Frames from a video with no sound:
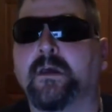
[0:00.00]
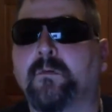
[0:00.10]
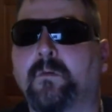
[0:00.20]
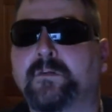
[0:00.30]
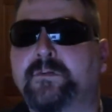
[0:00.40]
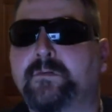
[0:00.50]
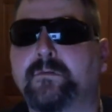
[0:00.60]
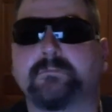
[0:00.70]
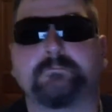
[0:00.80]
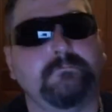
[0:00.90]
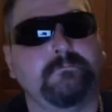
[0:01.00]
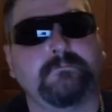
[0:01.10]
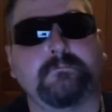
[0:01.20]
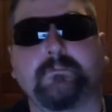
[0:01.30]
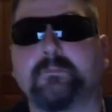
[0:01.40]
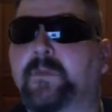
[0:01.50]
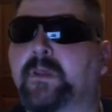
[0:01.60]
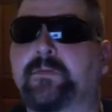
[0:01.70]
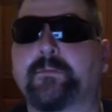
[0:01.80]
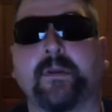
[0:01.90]
Once you
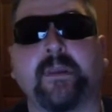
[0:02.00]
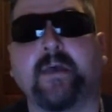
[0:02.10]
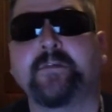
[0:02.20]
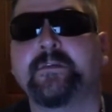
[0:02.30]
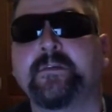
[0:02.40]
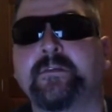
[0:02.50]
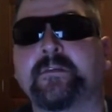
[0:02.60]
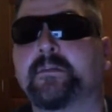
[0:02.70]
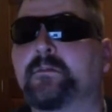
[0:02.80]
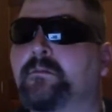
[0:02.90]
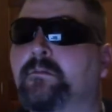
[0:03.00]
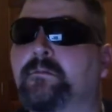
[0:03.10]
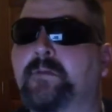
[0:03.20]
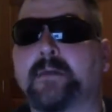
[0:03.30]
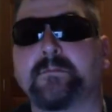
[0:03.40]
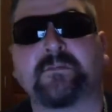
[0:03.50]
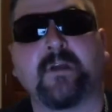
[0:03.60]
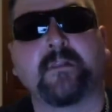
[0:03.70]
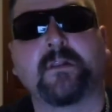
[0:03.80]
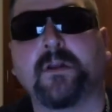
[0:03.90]
get three yeses, time to try
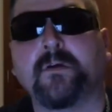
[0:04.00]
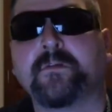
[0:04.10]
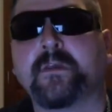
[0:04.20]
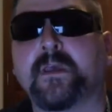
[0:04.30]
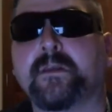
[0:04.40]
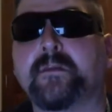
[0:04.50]
the close again.